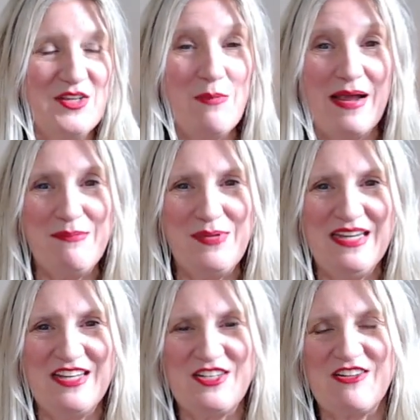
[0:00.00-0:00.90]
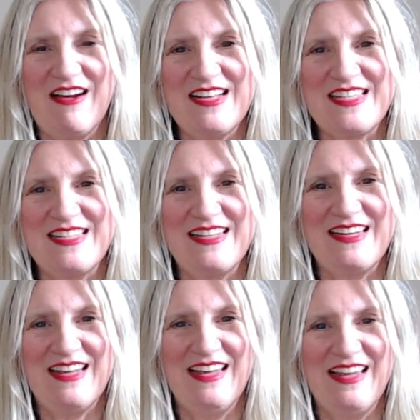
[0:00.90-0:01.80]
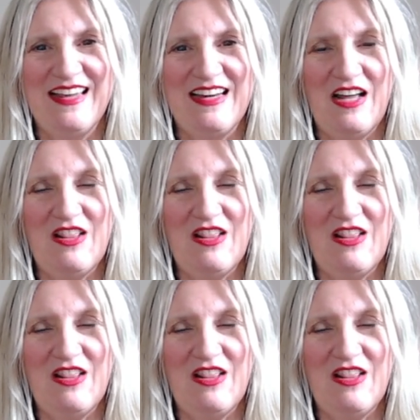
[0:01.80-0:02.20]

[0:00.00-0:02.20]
you might be interested in